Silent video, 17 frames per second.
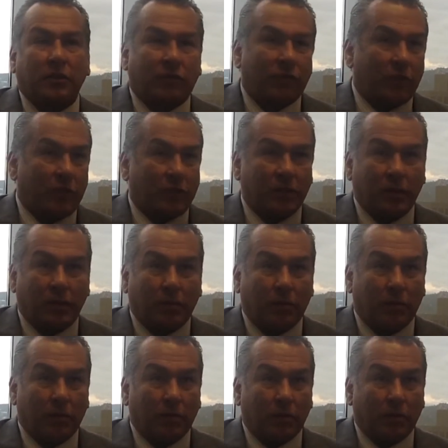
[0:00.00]
for
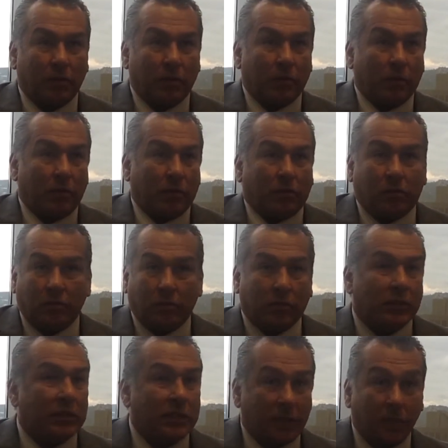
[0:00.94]
example,
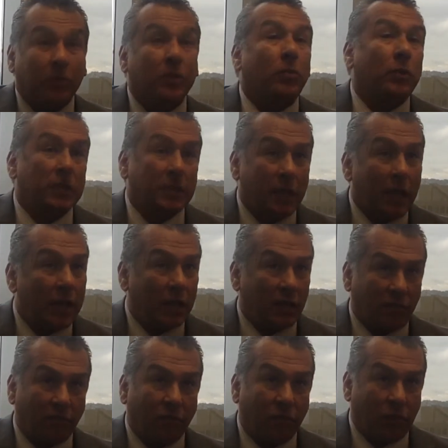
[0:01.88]
what steps are we
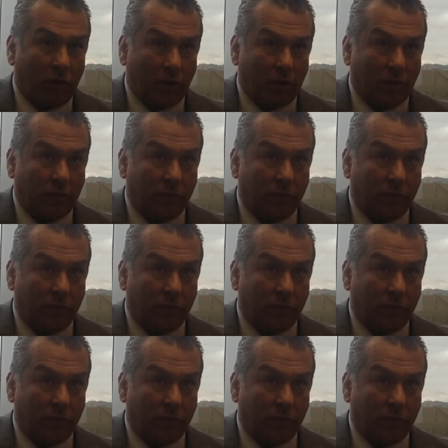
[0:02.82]
taking for it?